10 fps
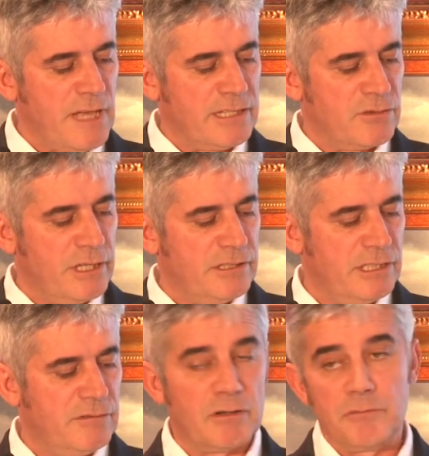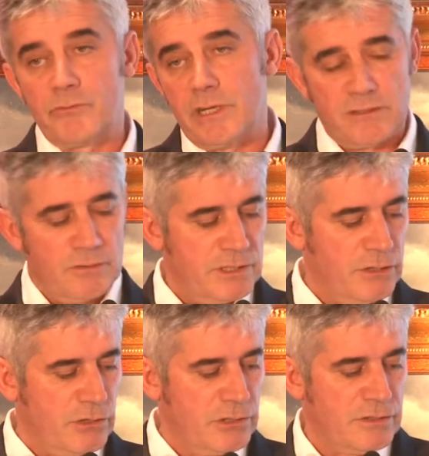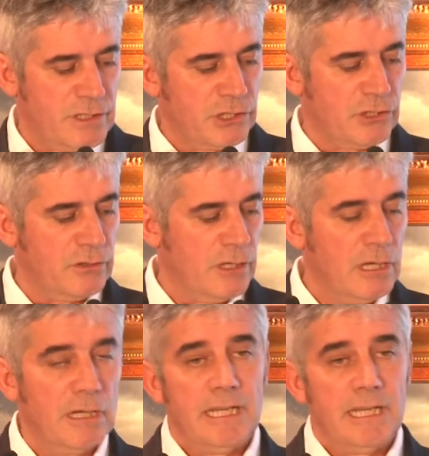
isolated from the rest of the organization.